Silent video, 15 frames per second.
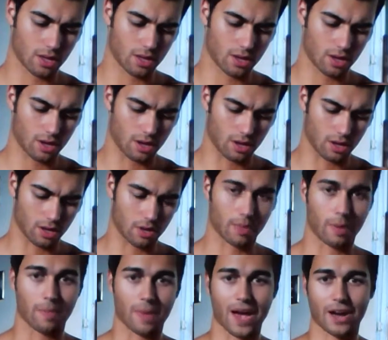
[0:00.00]
oh, my
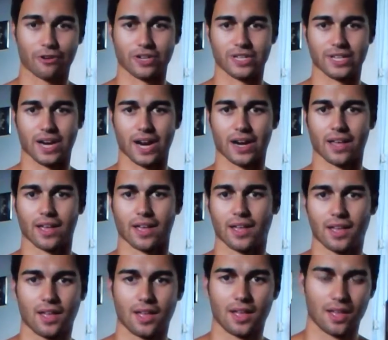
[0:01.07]
battery died.
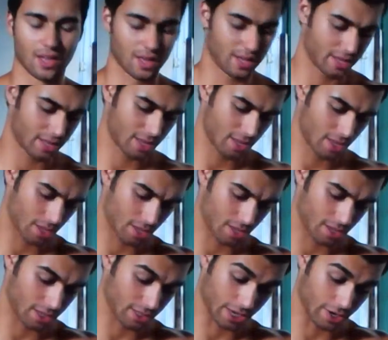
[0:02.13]

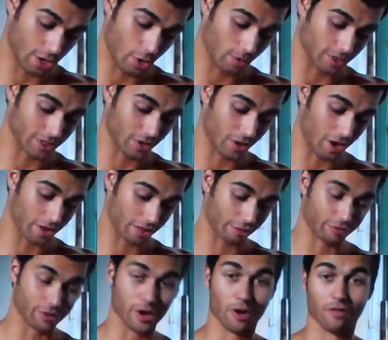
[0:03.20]
Because I know it's not
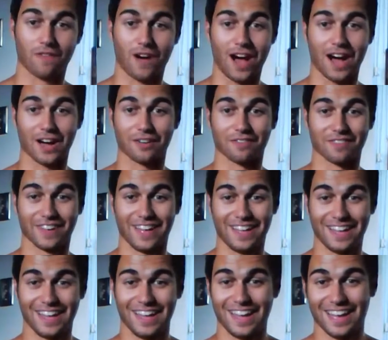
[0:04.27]
3:05.
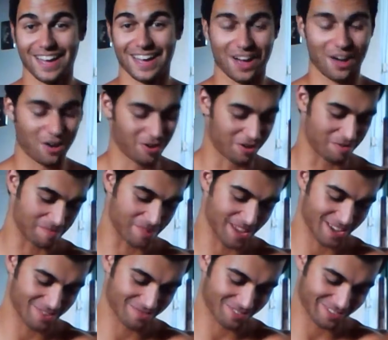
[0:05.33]
Oh
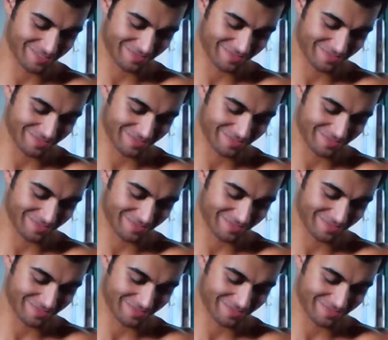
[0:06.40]
man.